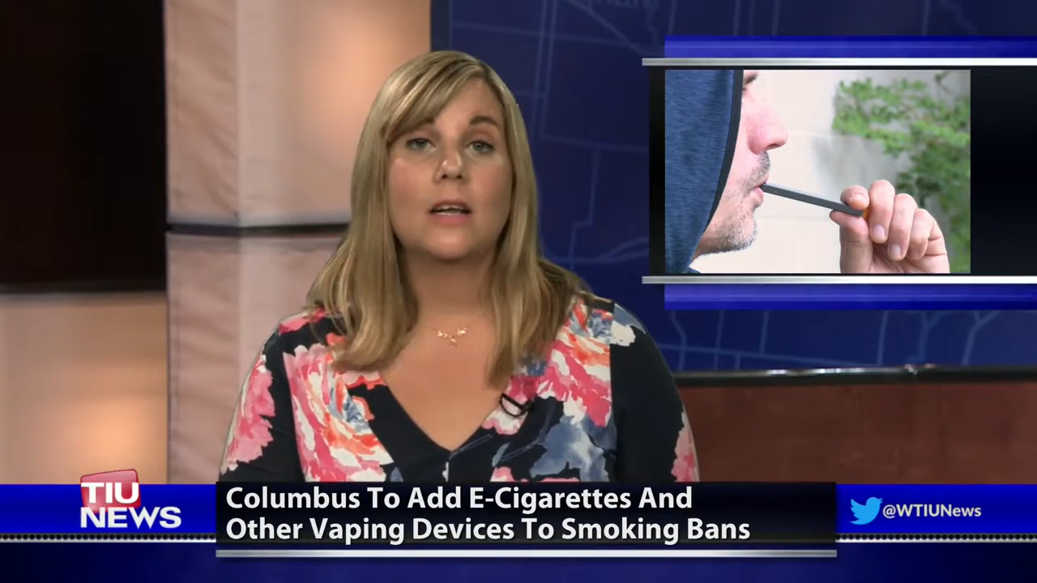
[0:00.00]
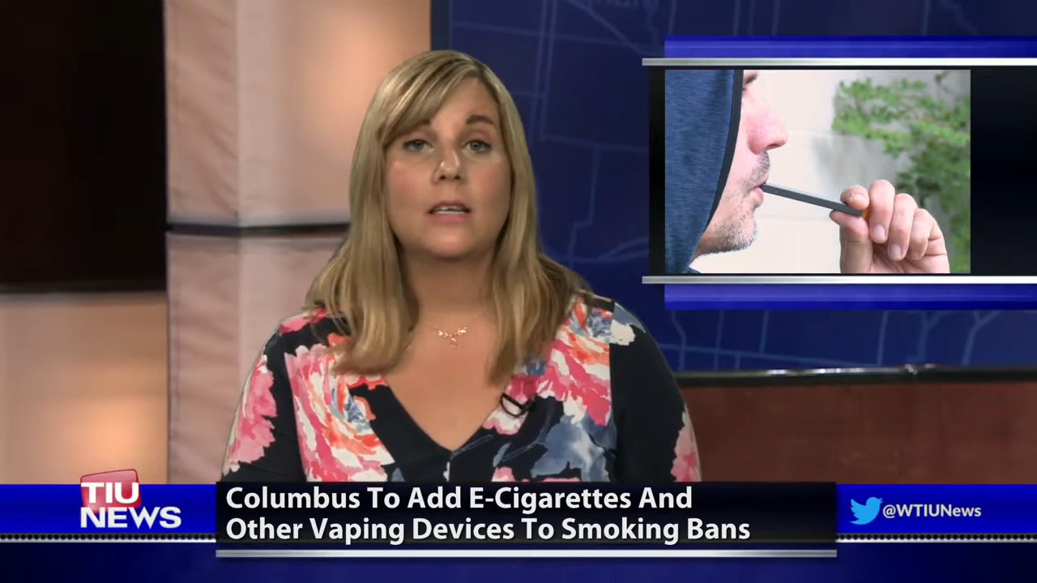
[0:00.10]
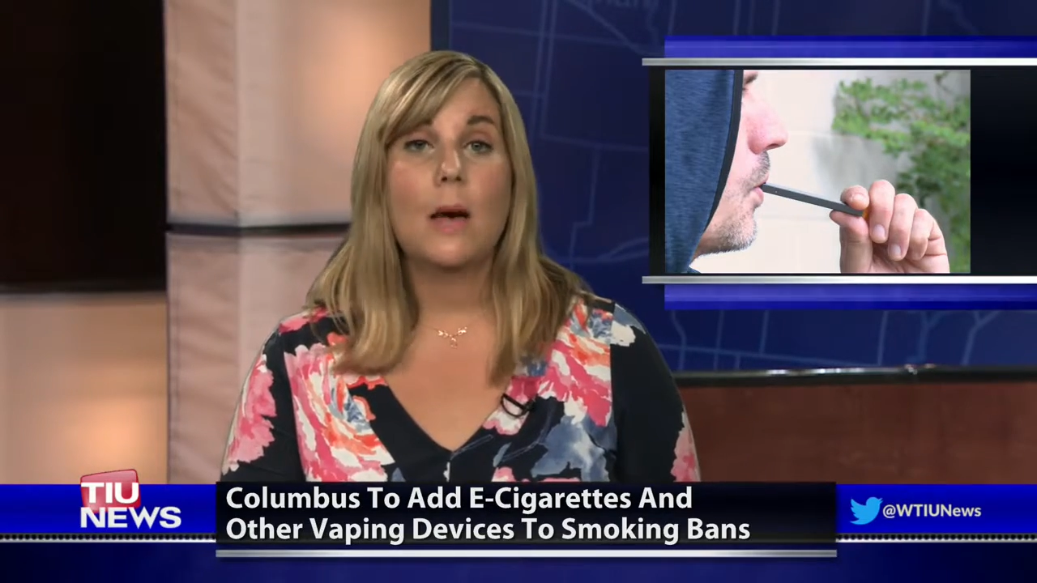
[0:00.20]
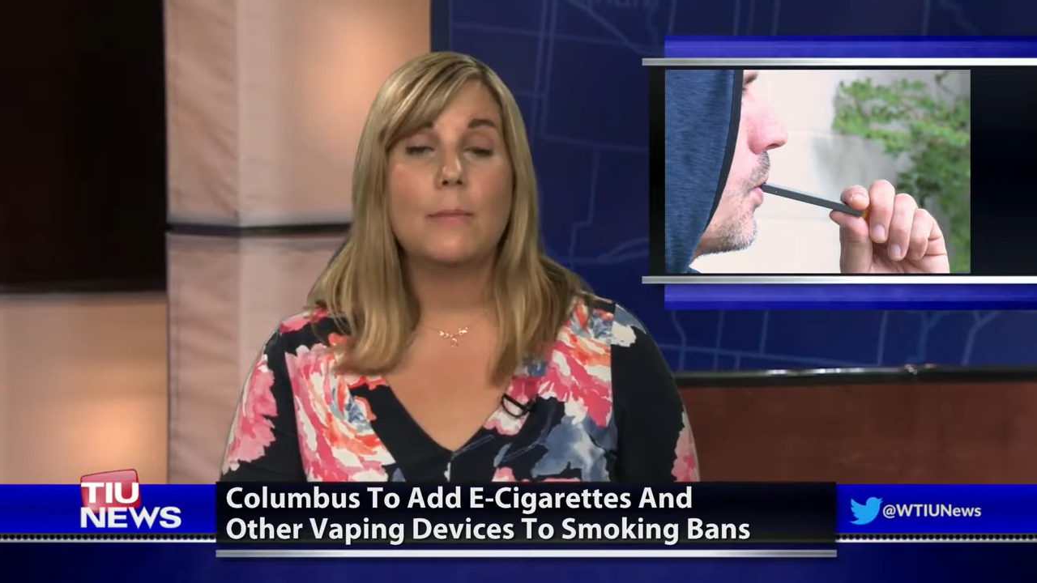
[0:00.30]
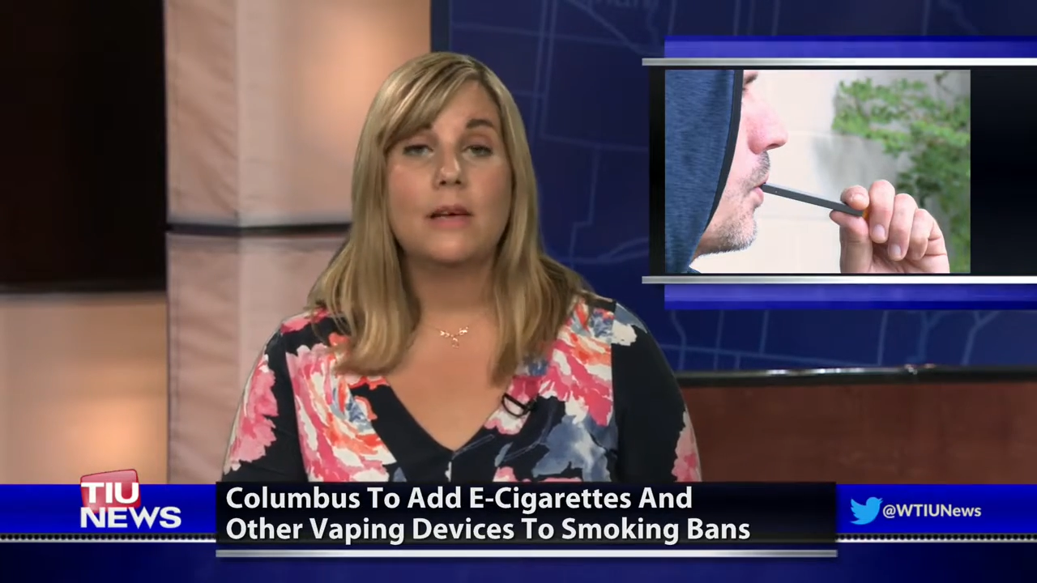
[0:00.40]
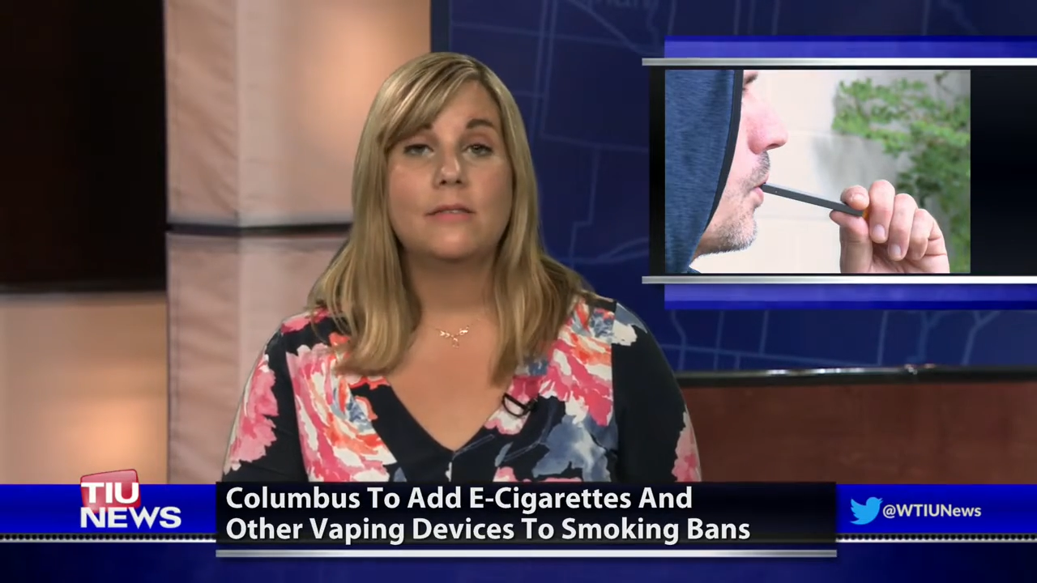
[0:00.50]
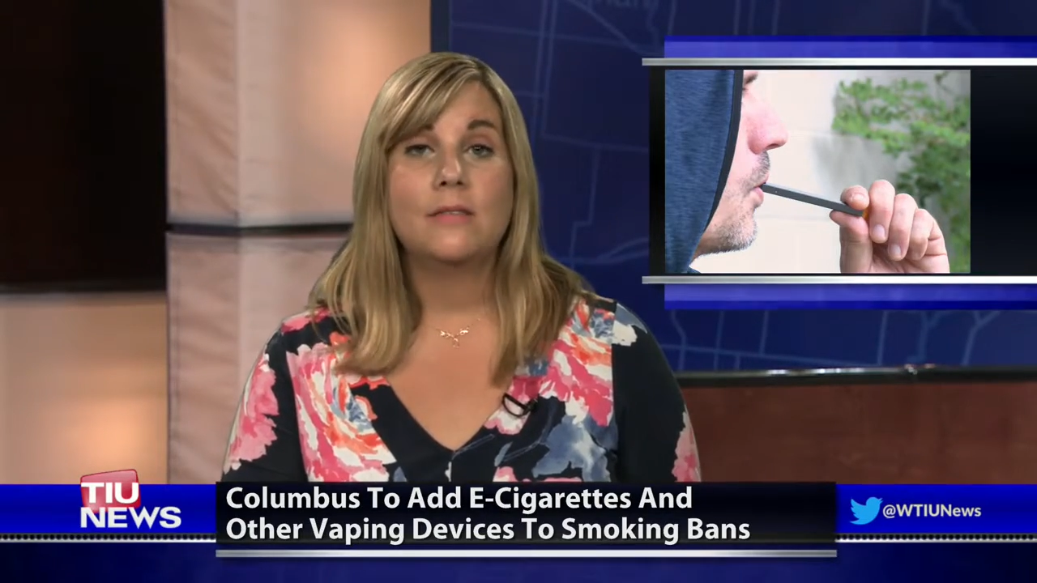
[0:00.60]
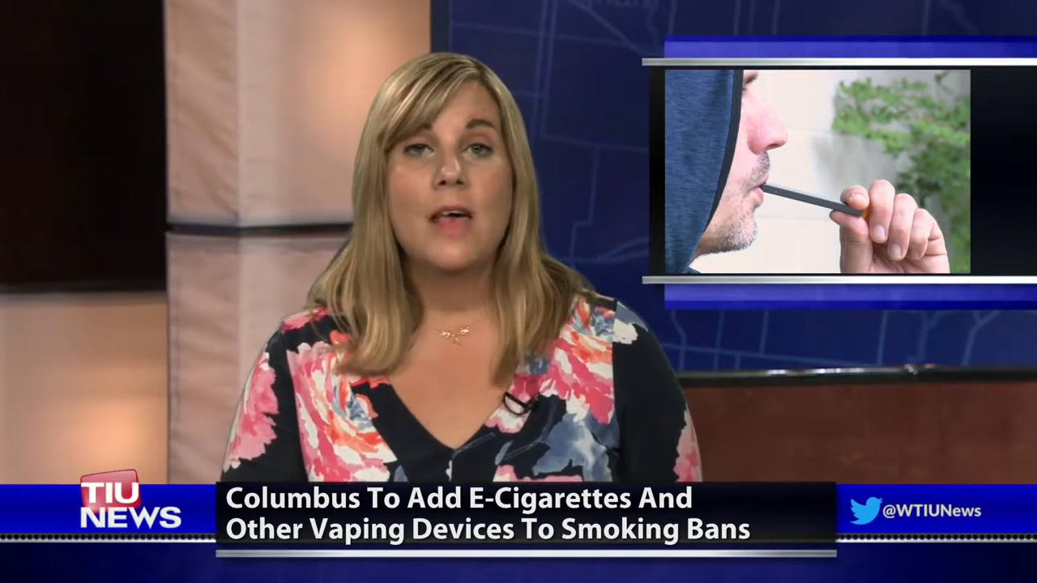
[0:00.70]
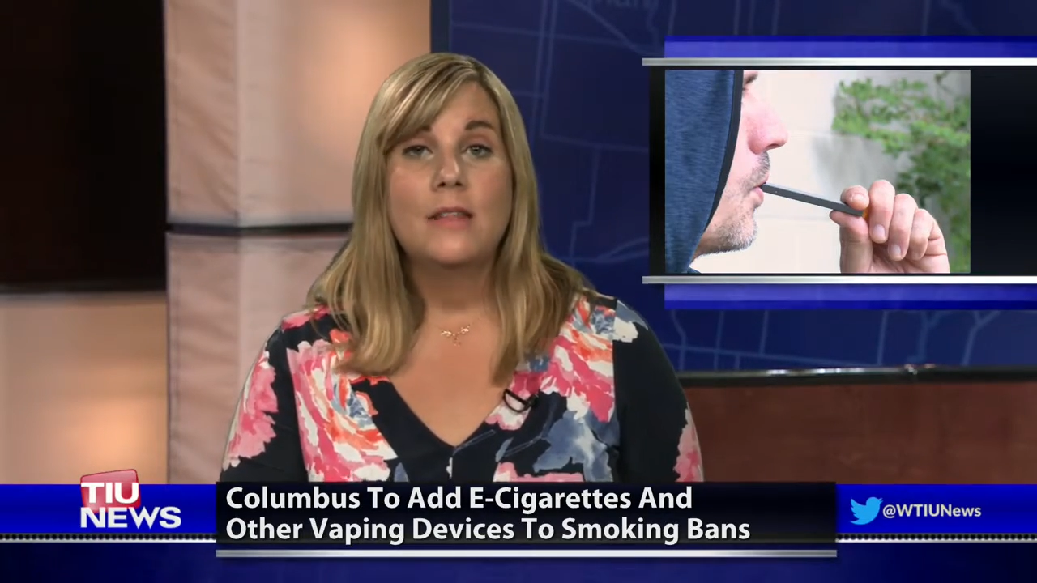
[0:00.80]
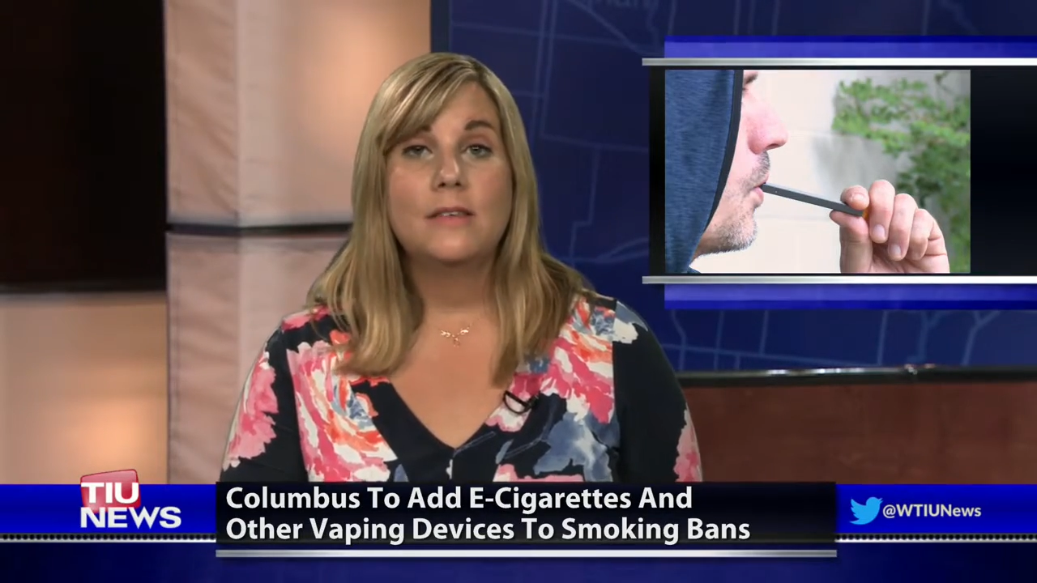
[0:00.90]

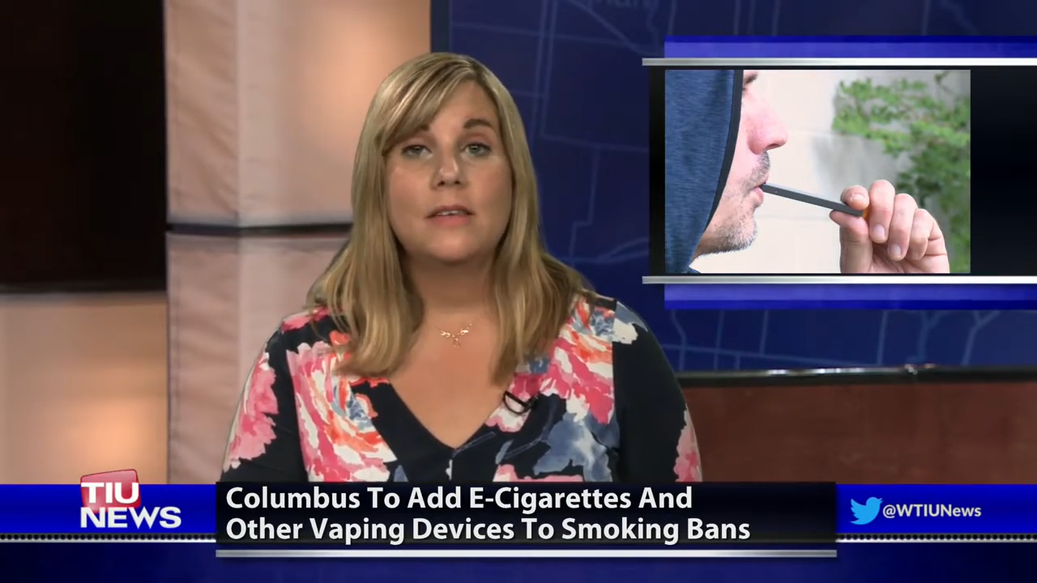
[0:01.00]
Columbus. The